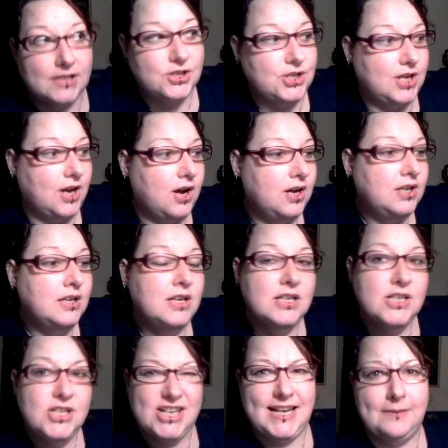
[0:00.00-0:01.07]
She
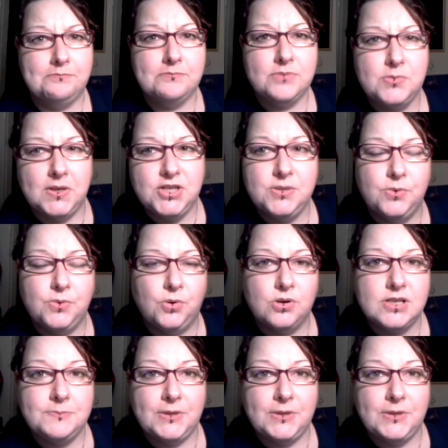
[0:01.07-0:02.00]
she limps when she walks,